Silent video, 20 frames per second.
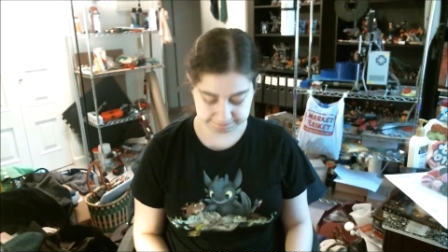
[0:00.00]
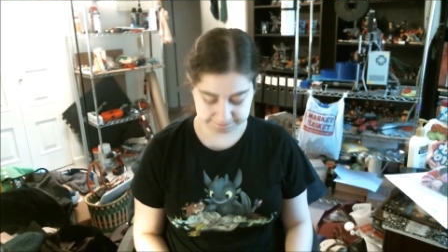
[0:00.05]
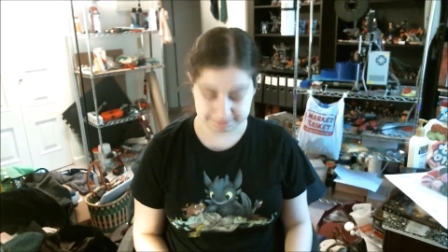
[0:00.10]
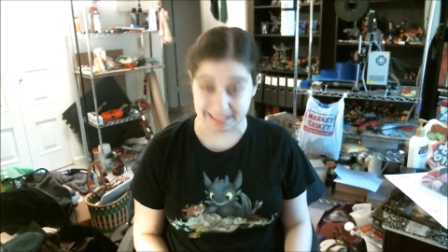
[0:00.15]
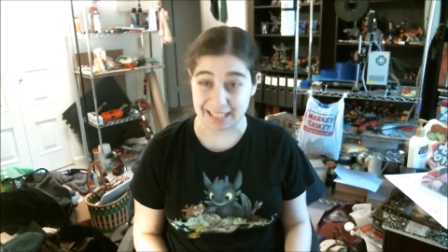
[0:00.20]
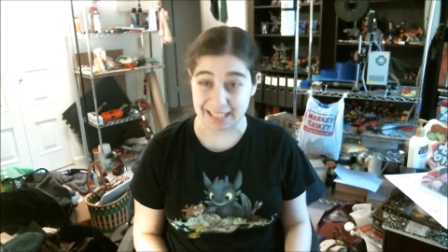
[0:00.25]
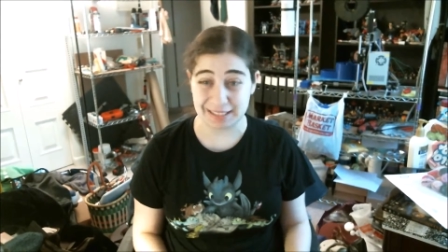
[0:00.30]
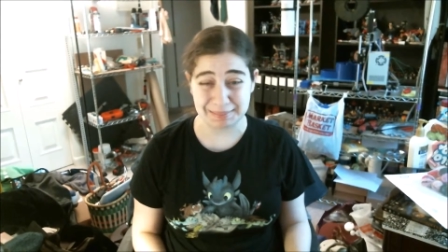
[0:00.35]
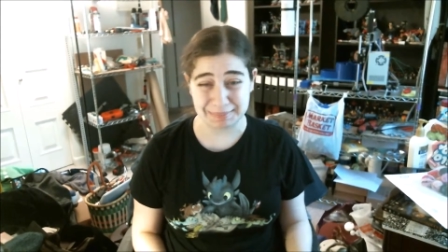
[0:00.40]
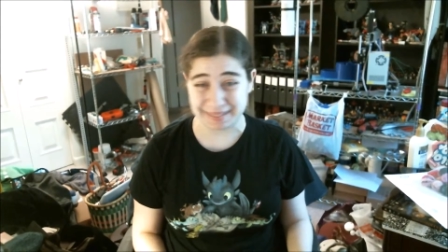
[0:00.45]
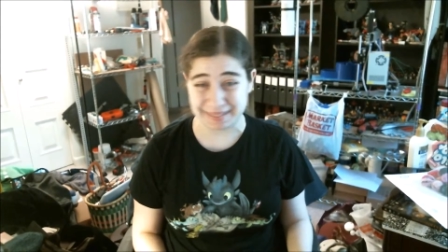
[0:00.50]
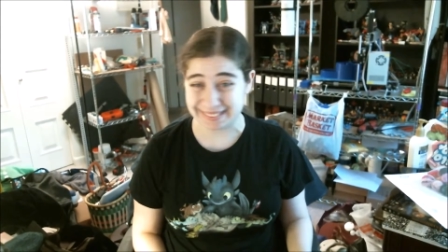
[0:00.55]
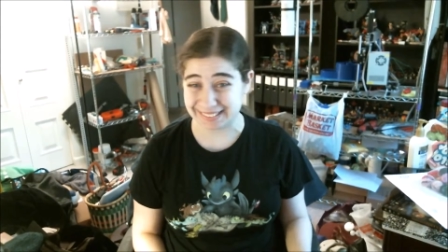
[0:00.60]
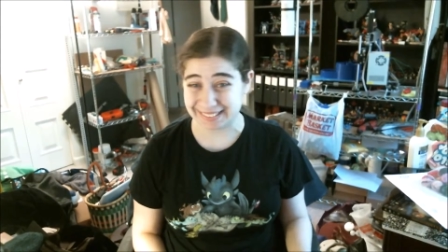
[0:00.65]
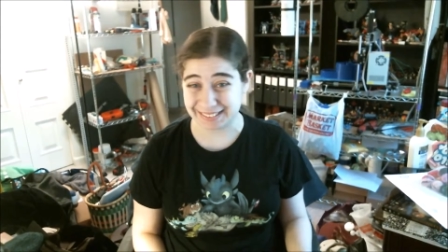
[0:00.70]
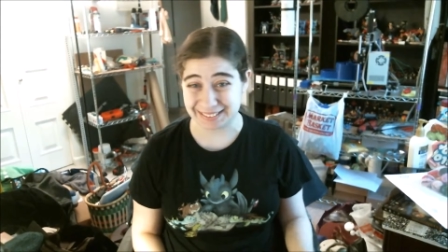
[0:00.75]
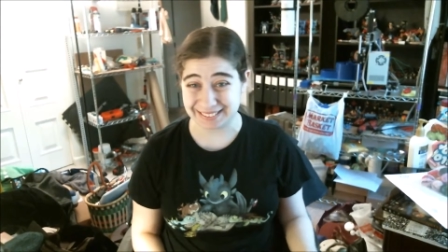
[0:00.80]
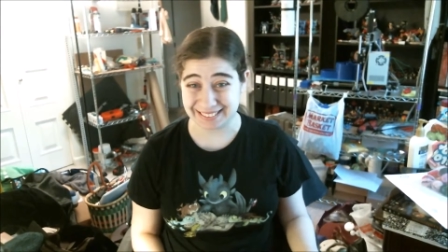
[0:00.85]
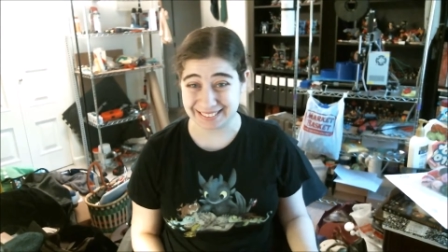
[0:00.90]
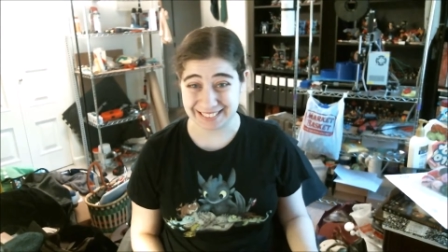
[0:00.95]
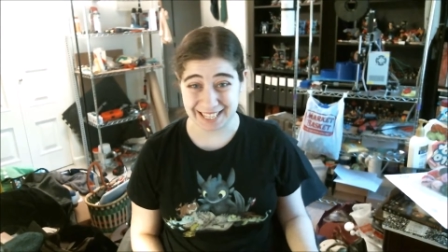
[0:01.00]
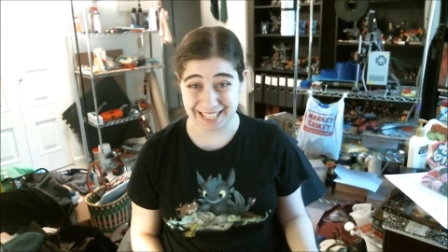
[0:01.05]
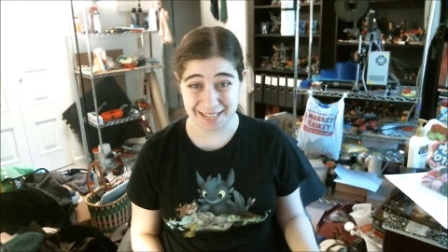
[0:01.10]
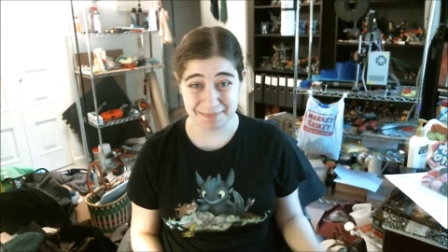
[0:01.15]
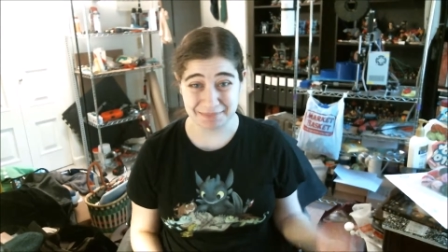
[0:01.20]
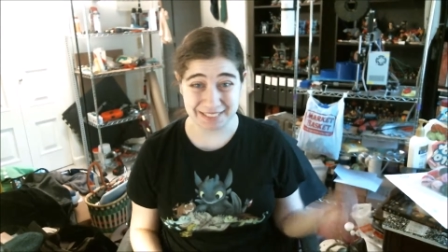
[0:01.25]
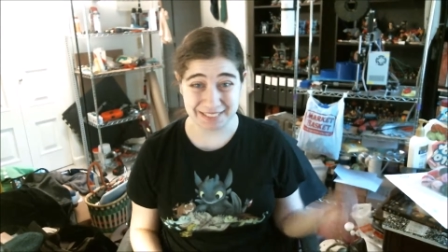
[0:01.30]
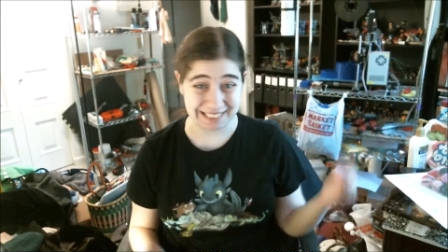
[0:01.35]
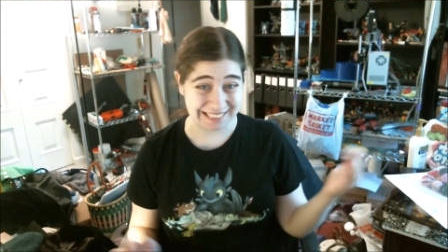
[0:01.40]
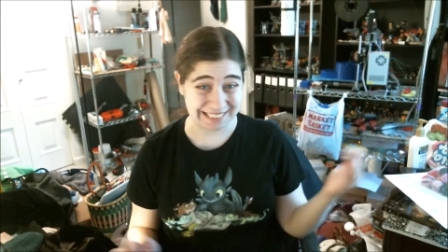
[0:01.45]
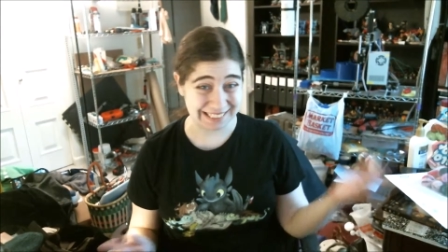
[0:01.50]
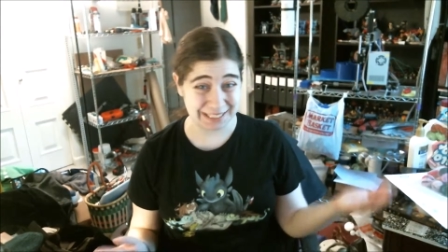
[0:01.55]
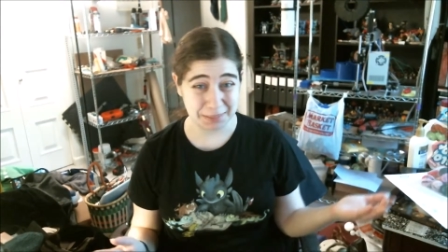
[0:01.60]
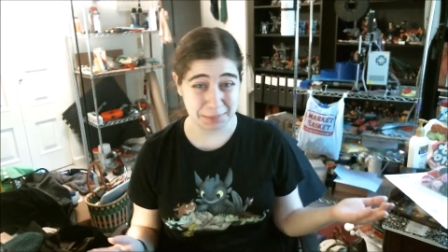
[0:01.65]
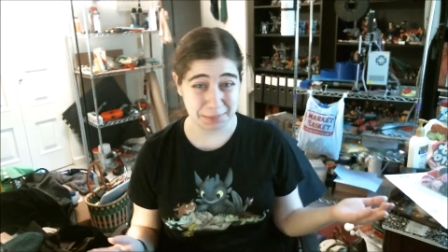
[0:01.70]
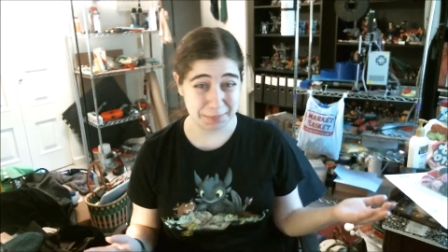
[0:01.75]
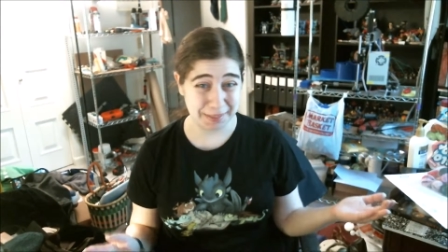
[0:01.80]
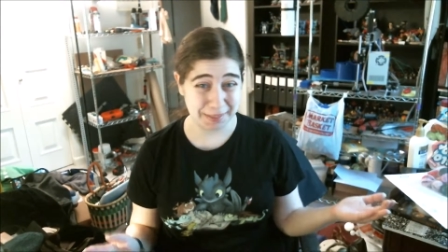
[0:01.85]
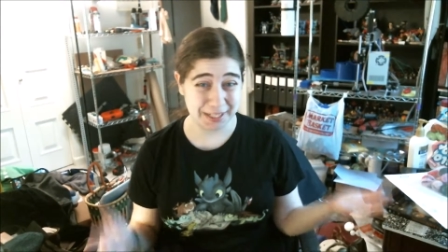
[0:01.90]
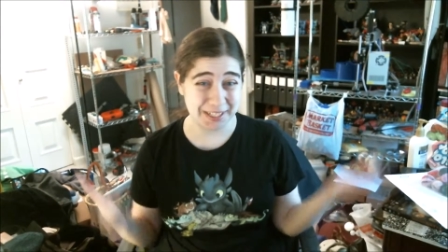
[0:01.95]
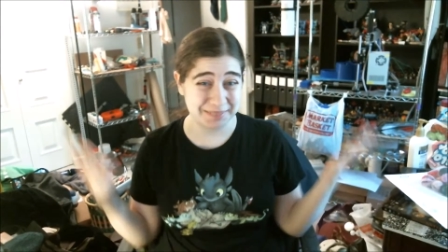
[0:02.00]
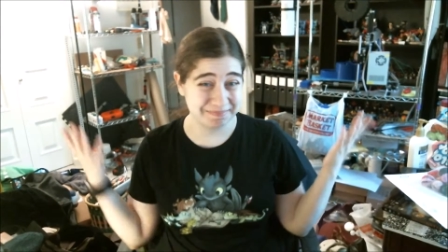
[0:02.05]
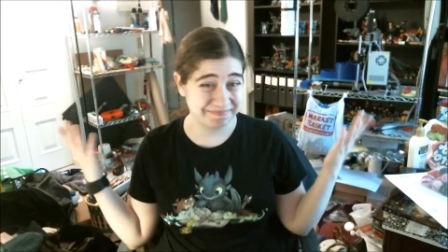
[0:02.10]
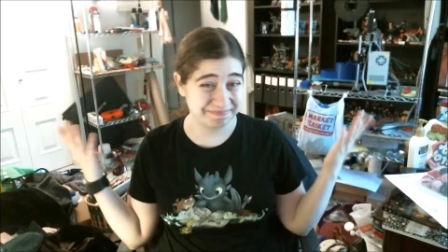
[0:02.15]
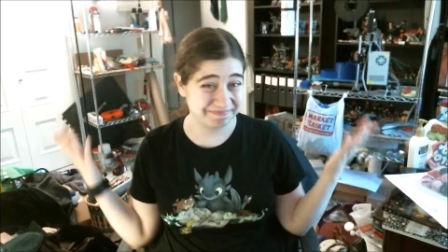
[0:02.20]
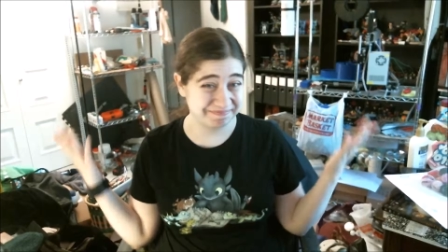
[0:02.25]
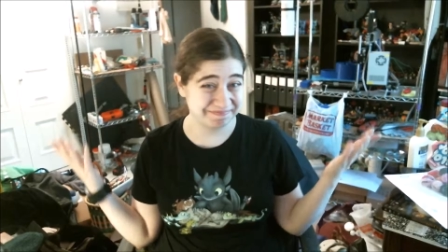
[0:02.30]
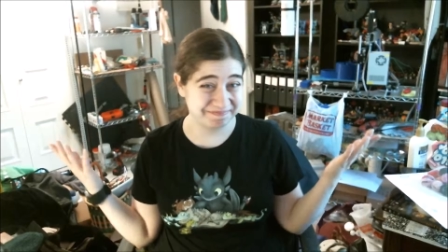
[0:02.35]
It basically looks the same, just a little bit bigger.